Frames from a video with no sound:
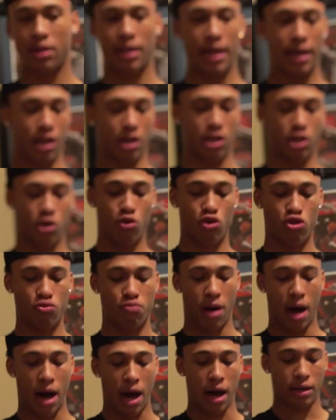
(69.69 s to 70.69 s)
in like a huge
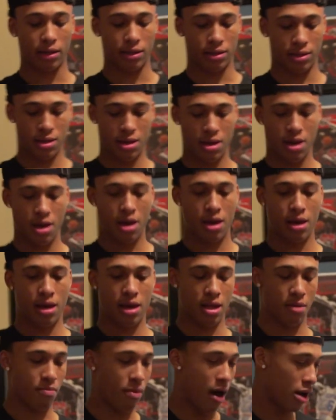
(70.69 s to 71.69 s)
box.
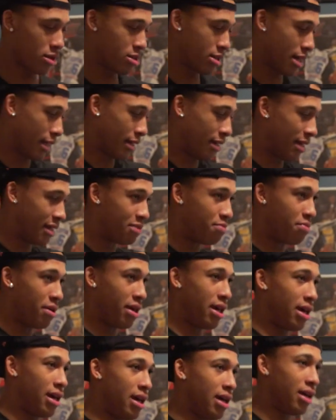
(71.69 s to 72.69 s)
The box was like this
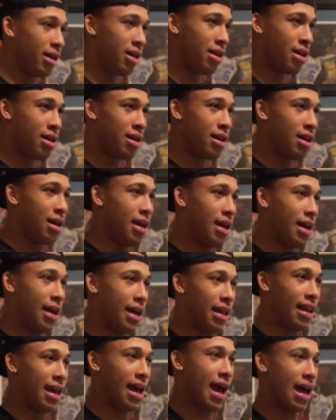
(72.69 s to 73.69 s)
big. They go and
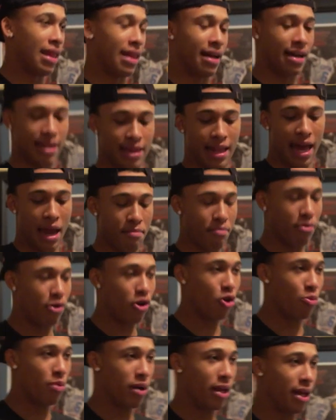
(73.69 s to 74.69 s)
it had like a light
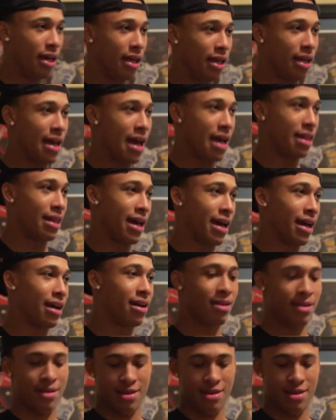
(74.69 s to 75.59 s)
bulb in it, and it had like,